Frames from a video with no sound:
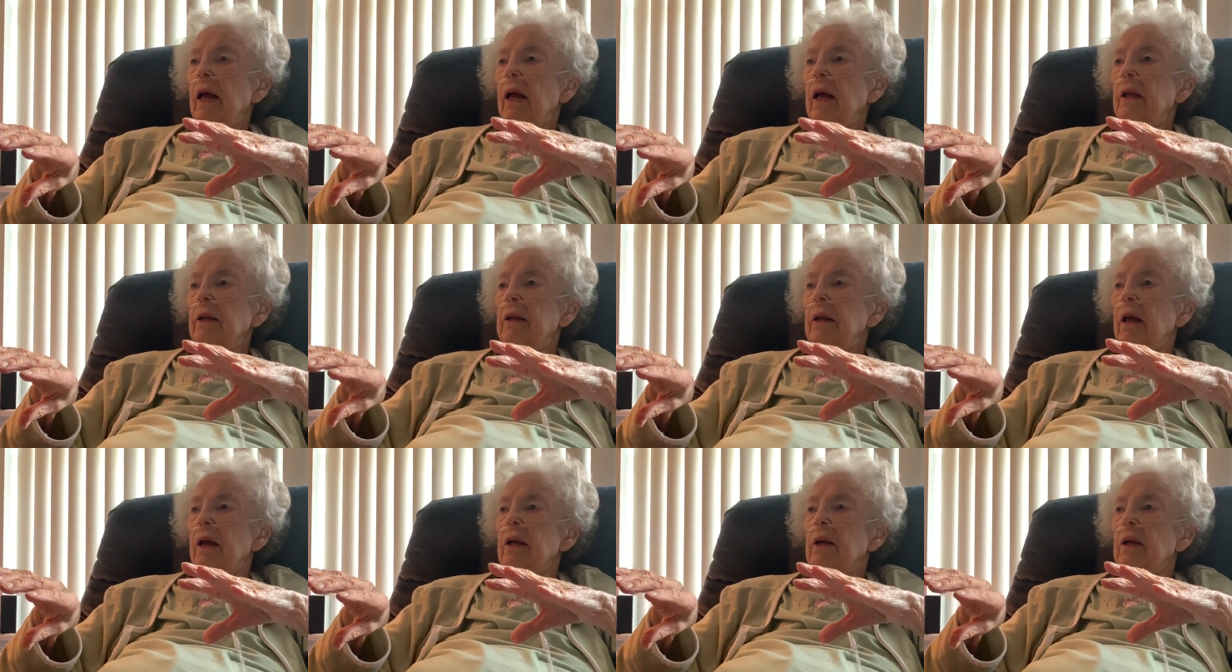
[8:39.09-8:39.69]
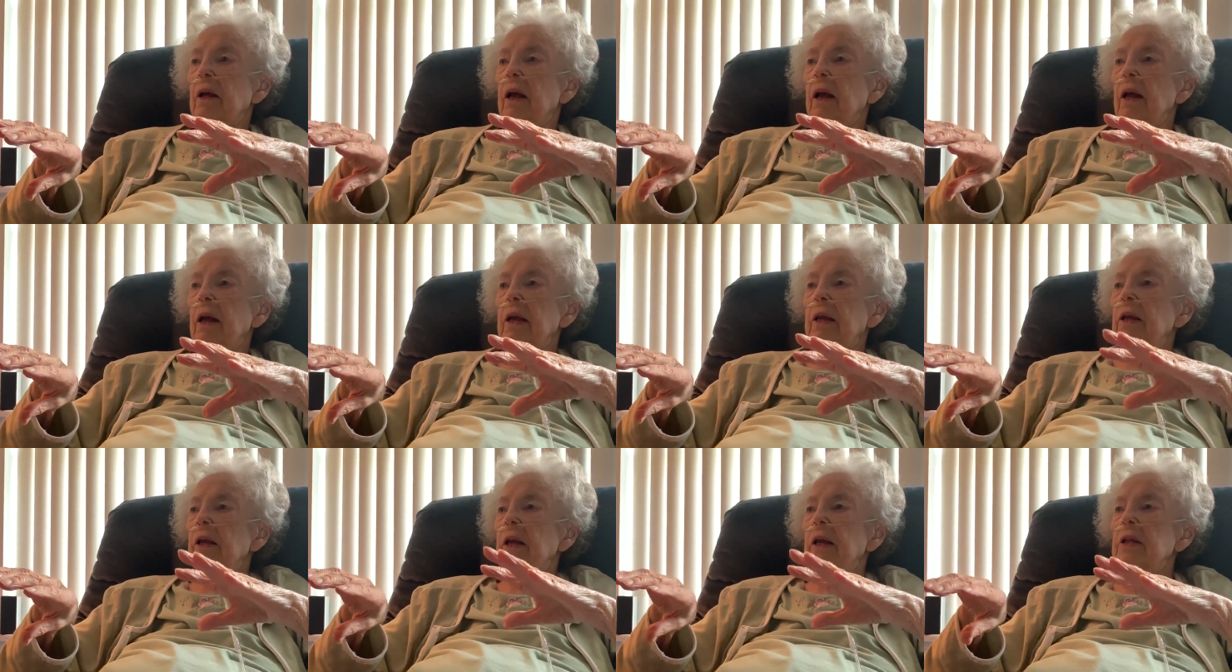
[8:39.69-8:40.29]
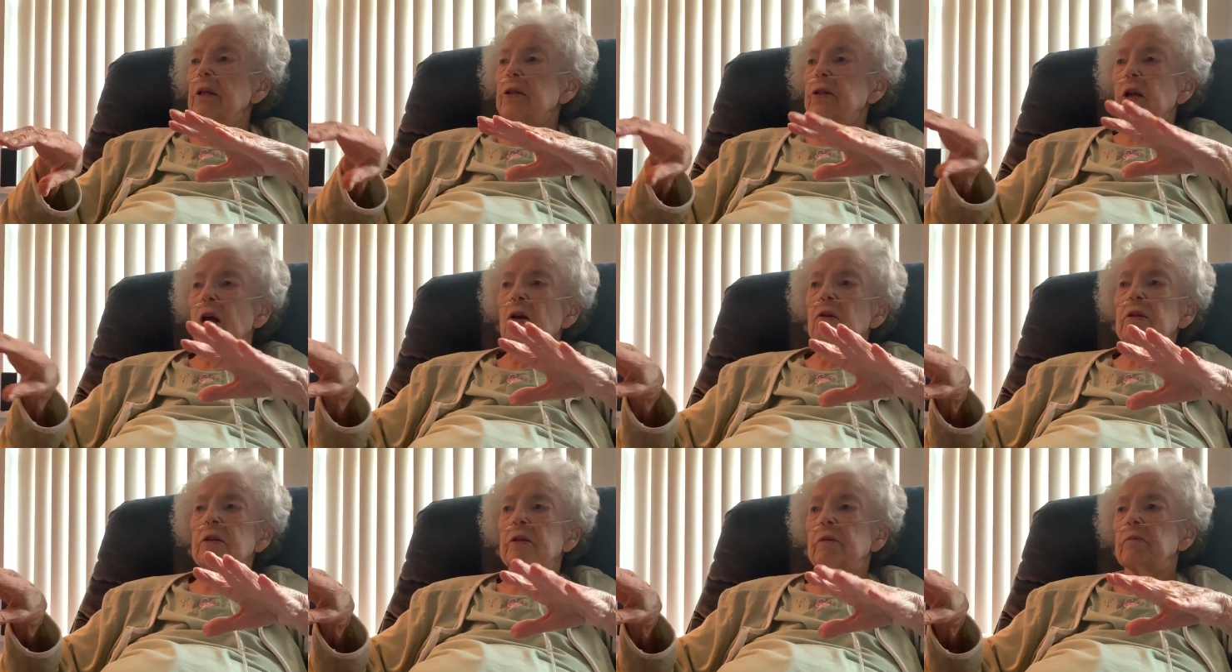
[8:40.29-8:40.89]
And he
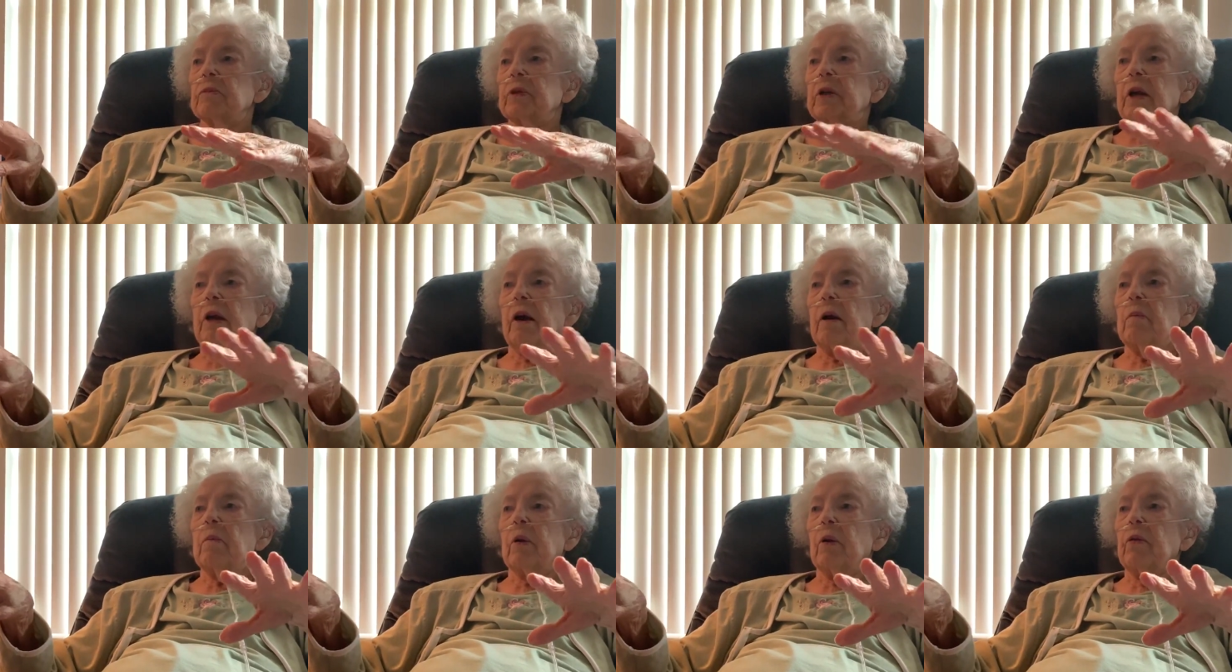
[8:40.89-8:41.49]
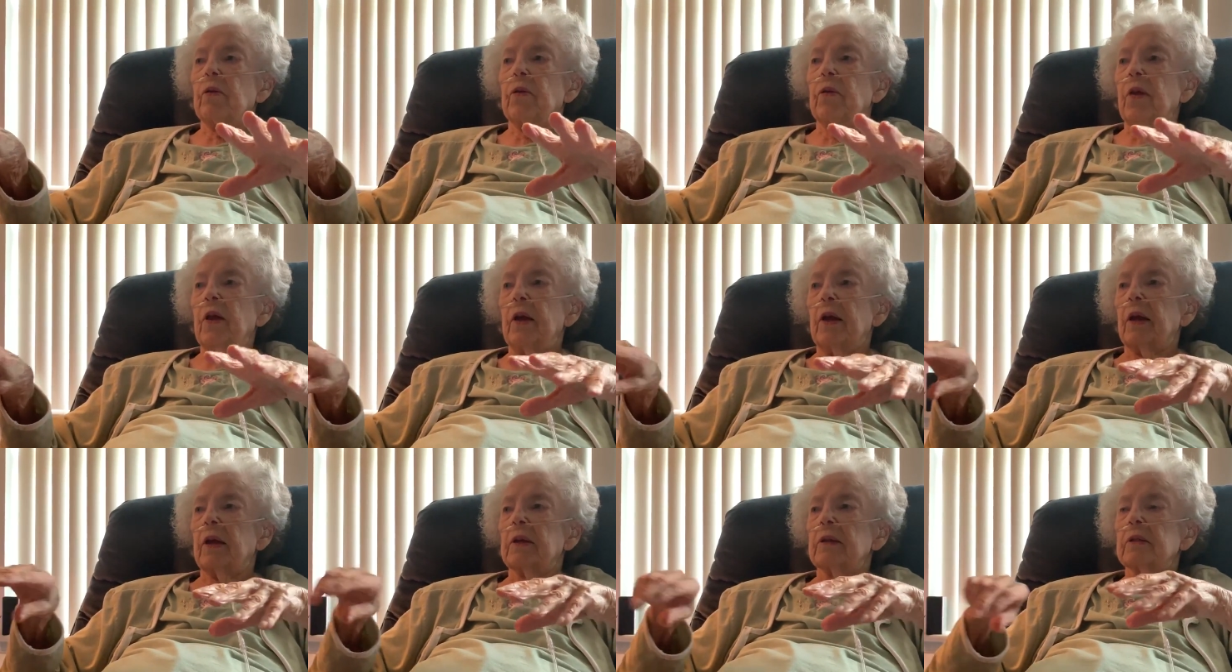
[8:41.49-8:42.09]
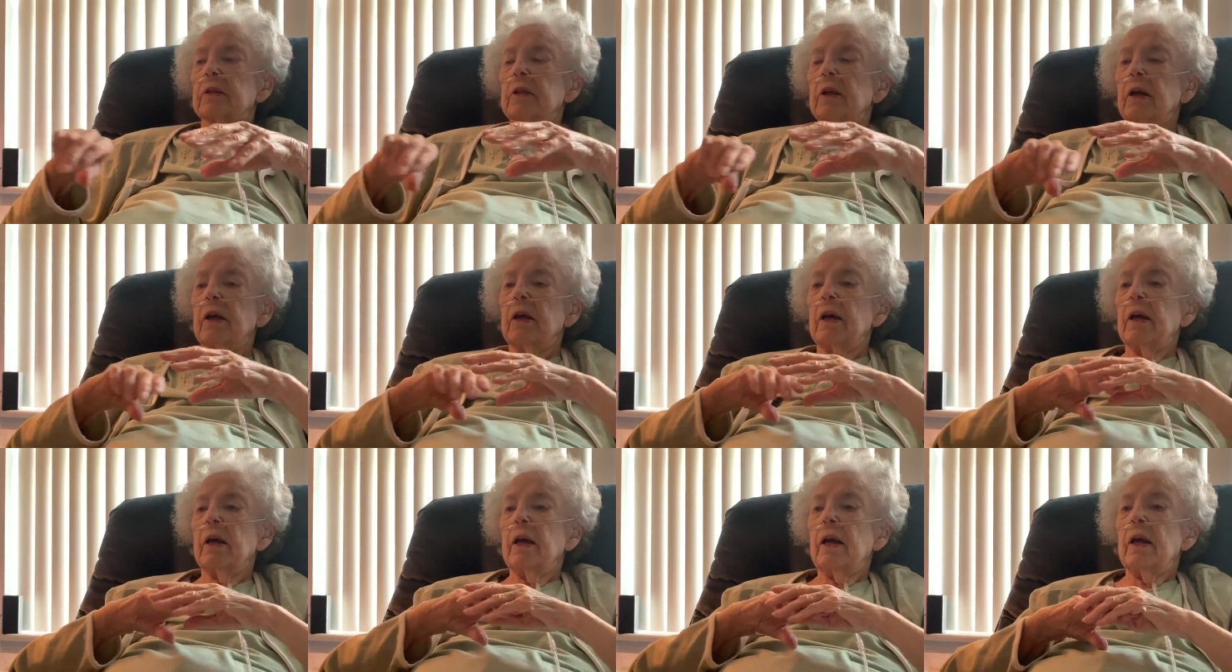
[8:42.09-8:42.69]
saw some terrible things,
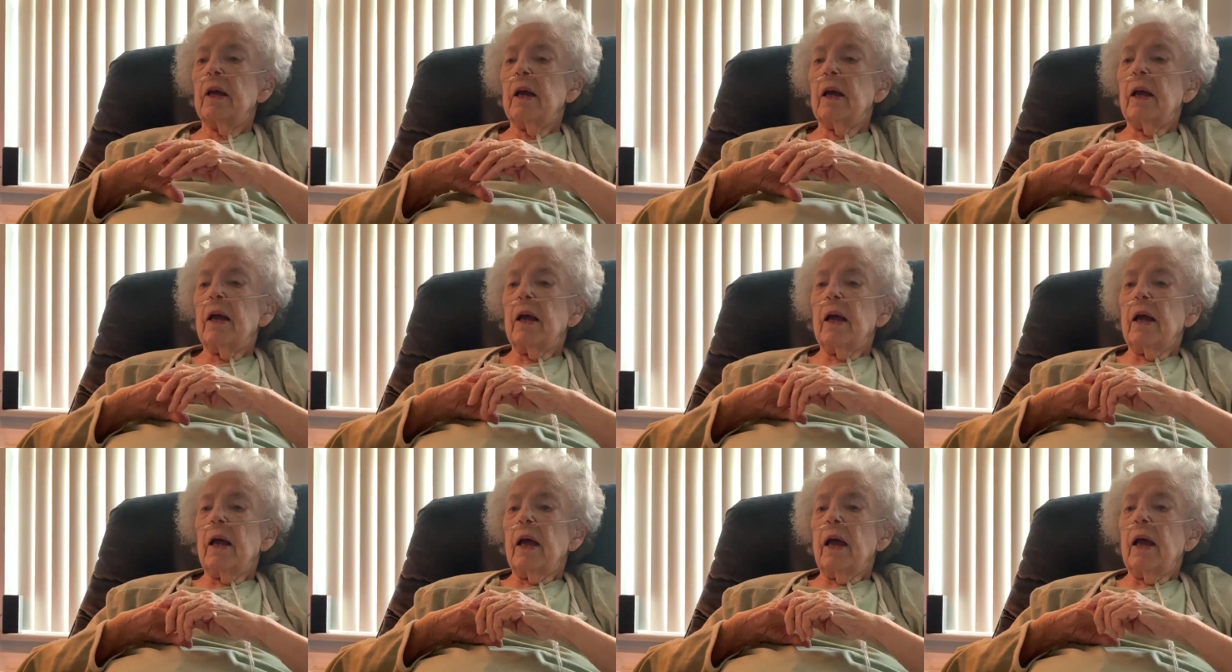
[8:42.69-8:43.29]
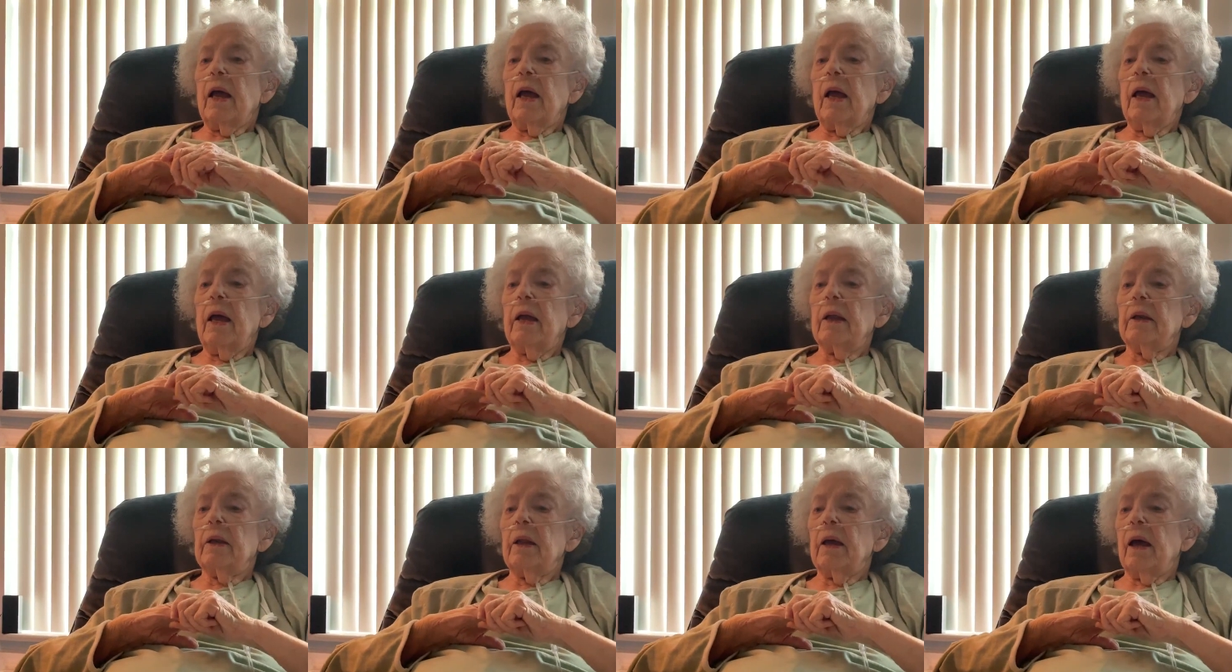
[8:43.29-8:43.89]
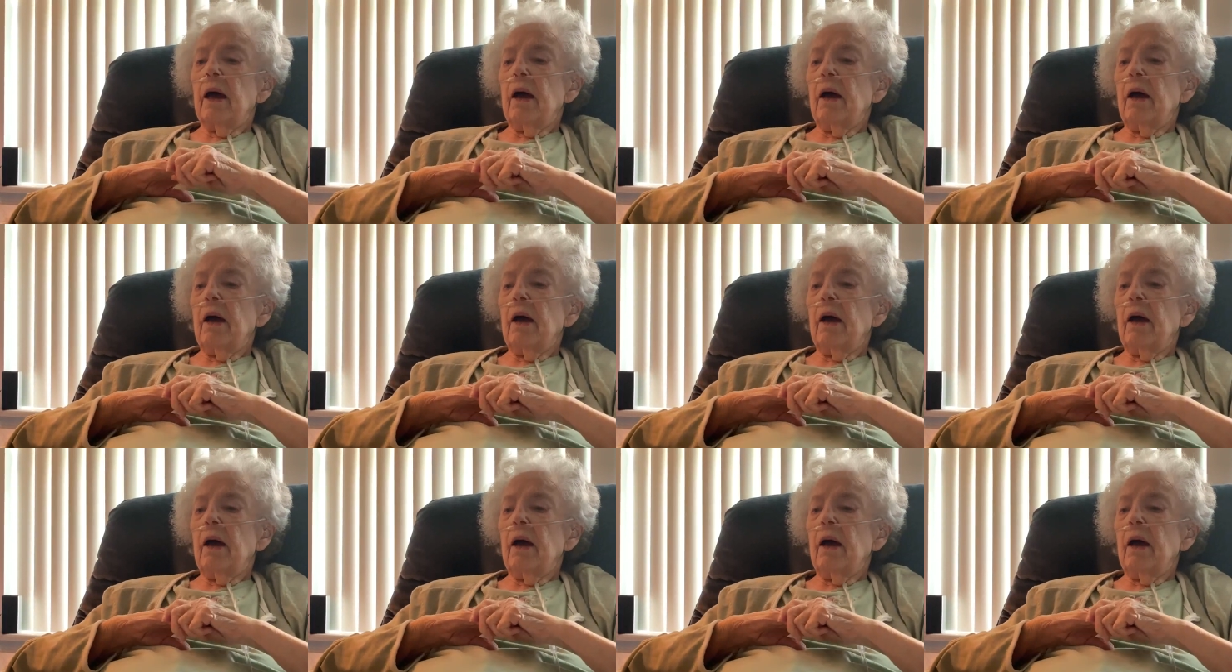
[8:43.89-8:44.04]
and